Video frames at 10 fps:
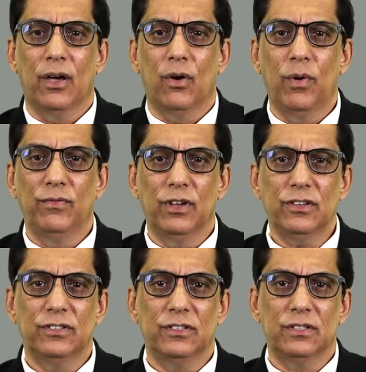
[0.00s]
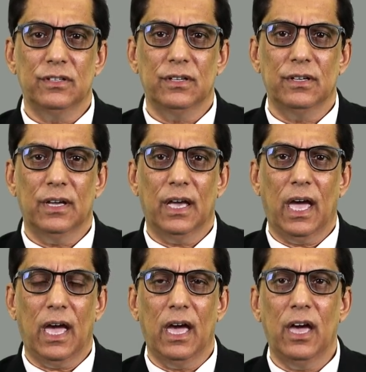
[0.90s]
We've just
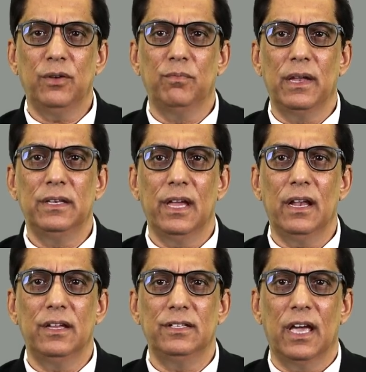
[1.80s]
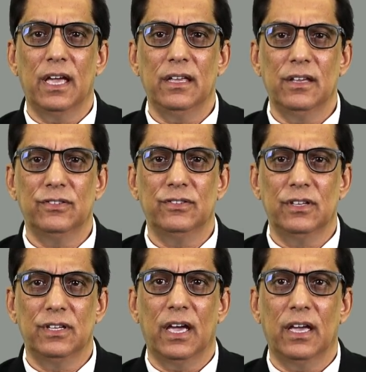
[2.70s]
had Mandela Day
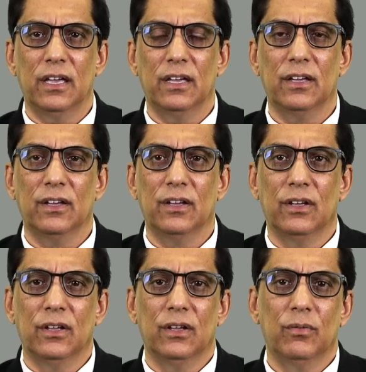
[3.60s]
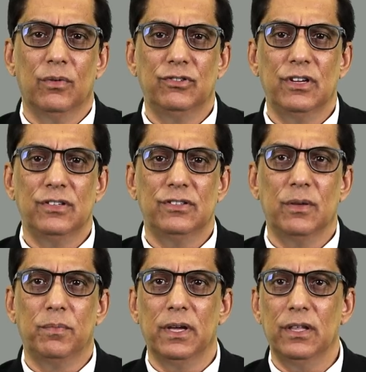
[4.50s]
yesterday, which is the
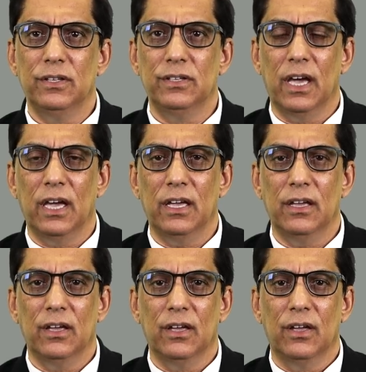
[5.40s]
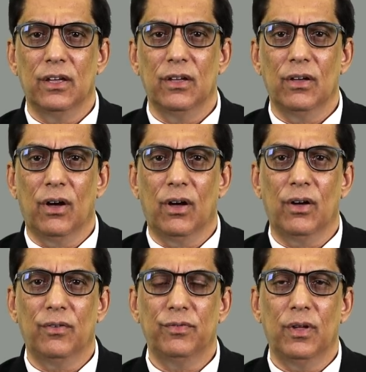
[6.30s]
birthday
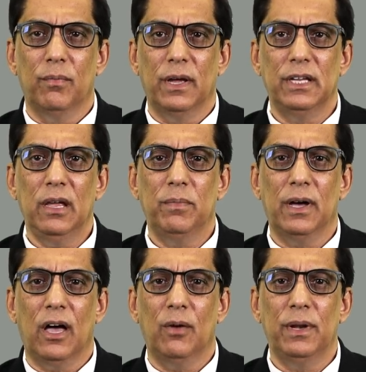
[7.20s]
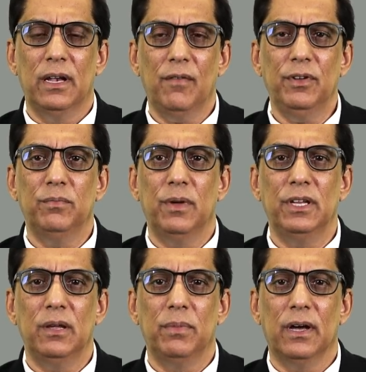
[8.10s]
of Madiba, our beloved
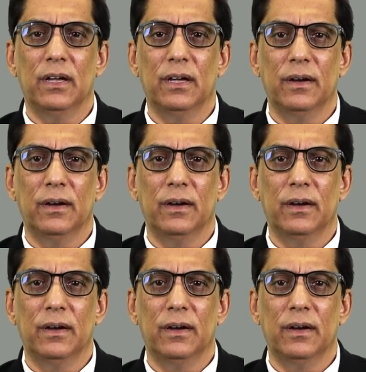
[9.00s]
Madiba,